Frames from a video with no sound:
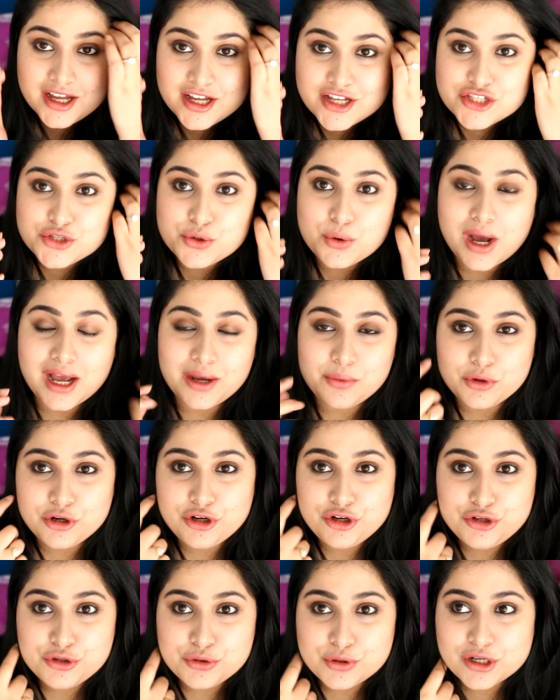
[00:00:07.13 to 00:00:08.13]
So I
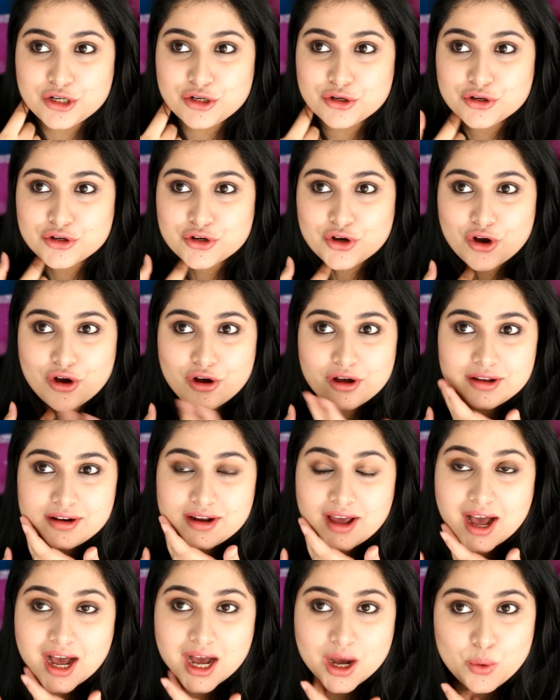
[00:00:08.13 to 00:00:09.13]
want to do a look on
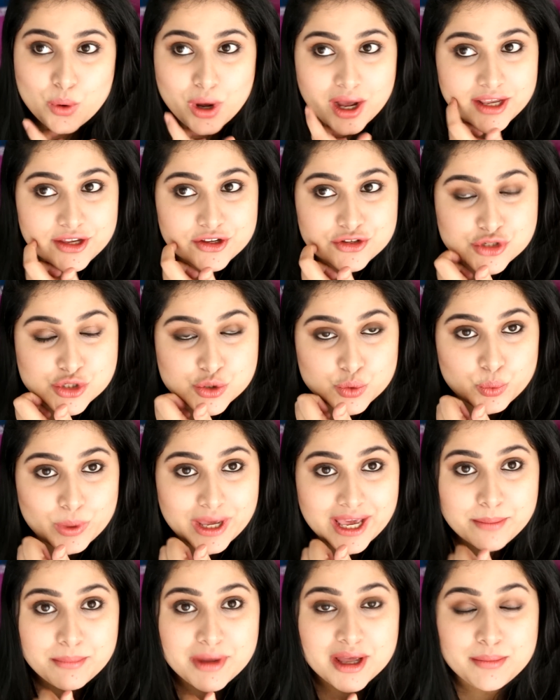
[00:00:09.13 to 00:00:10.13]
how I used to
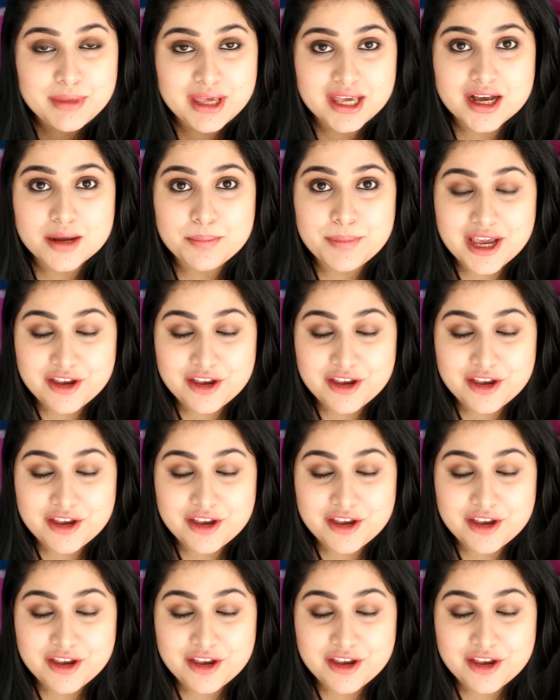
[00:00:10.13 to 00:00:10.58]
wear my makeup